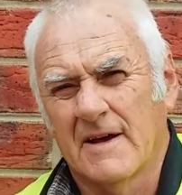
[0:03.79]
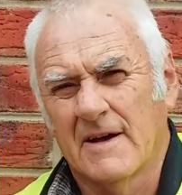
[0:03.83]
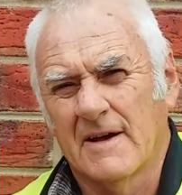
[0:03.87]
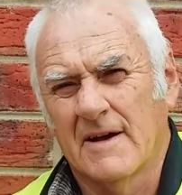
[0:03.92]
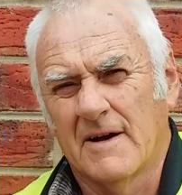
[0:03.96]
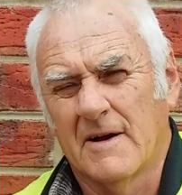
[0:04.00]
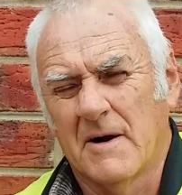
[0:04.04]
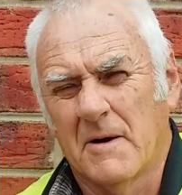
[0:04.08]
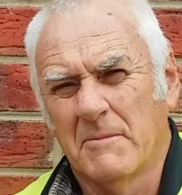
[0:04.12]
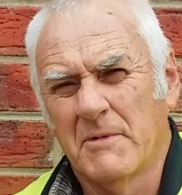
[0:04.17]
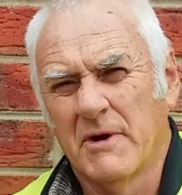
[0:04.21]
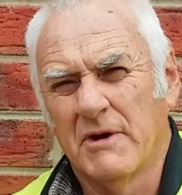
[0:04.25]

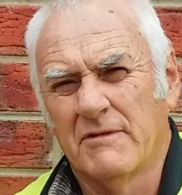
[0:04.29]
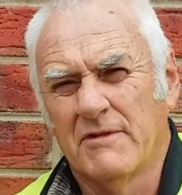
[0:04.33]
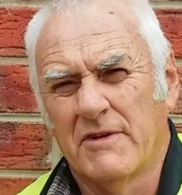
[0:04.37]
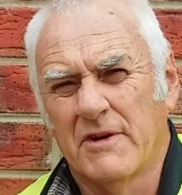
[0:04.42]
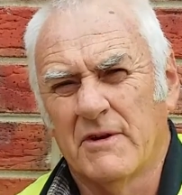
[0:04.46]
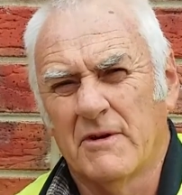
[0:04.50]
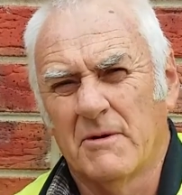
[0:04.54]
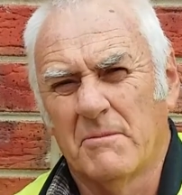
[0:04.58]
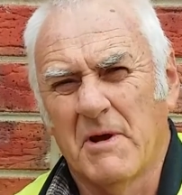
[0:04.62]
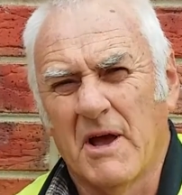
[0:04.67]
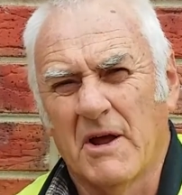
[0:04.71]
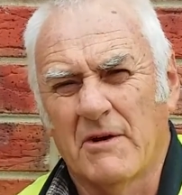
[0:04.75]
Uh, I moved
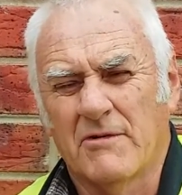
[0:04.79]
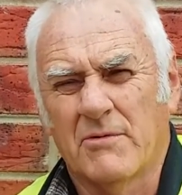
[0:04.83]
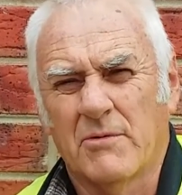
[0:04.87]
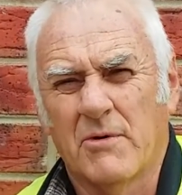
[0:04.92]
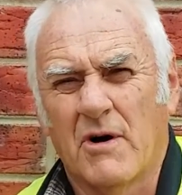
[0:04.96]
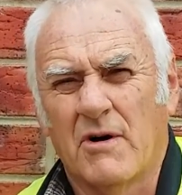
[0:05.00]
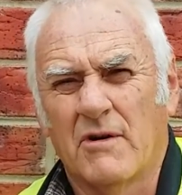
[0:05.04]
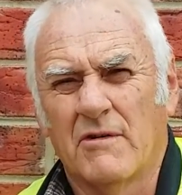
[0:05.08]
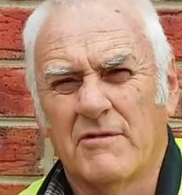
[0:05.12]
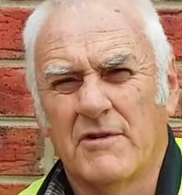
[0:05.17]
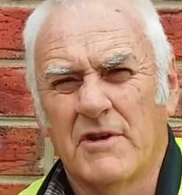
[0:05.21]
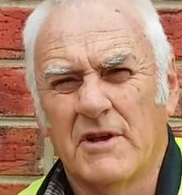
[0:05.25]
here about
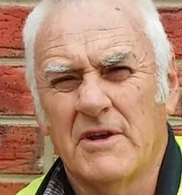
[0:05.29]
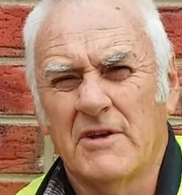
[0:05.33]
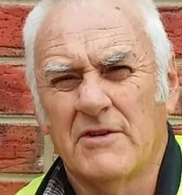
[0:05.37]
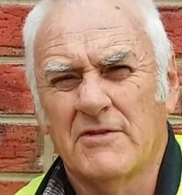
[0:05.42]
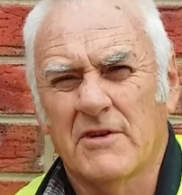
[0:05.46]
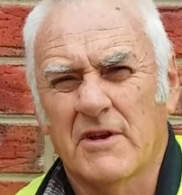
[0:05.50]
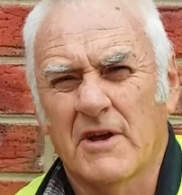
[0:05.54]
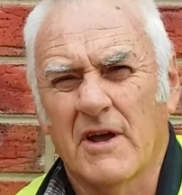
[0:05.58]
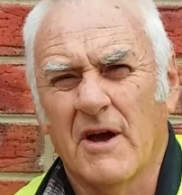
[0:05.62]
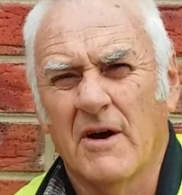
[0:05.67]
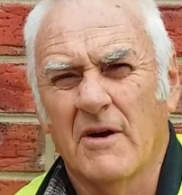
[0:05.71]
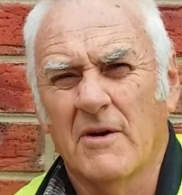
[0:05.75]
12
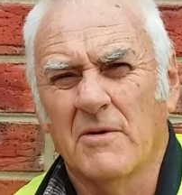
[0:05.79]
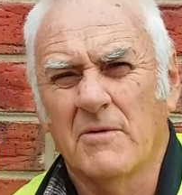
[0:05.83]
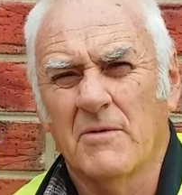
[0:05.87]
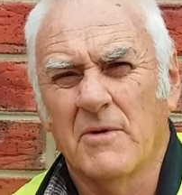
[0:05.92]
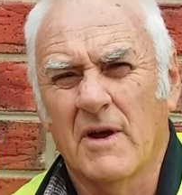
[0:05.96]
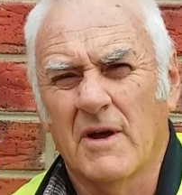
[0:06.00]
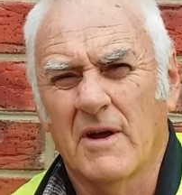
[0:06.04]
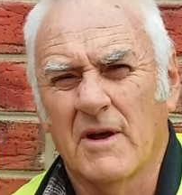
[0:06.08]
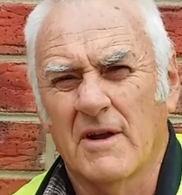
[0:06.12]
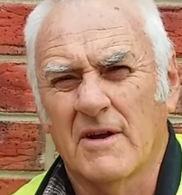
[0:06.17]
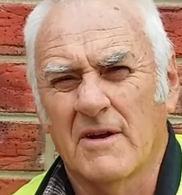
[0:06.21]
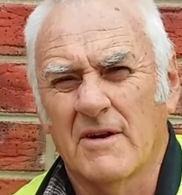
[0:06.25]
years ago
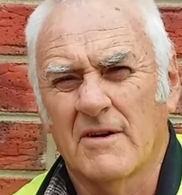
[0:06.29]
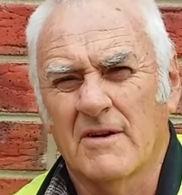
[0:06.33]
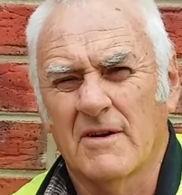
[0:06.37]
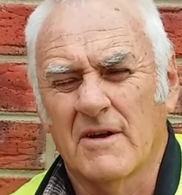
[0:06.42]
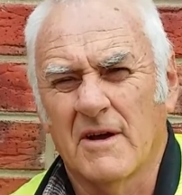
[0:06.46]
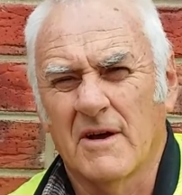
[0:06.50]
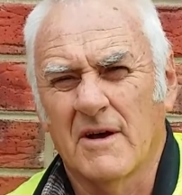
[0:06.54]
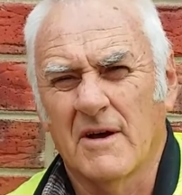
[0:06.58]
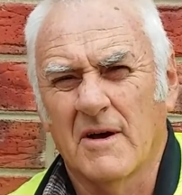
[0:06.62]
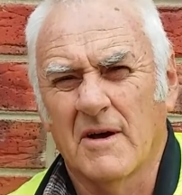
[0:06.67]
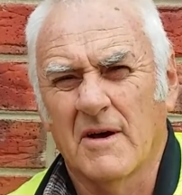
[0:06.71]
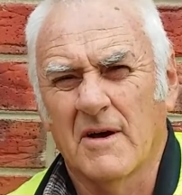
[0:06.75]
and
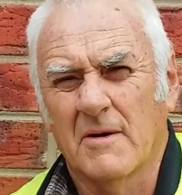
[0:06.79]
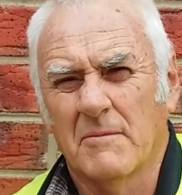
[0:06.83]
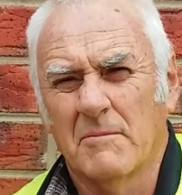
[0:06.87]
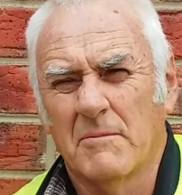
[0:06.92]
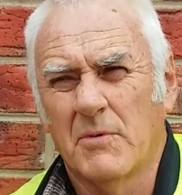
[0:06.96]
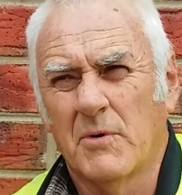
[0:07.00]
uh,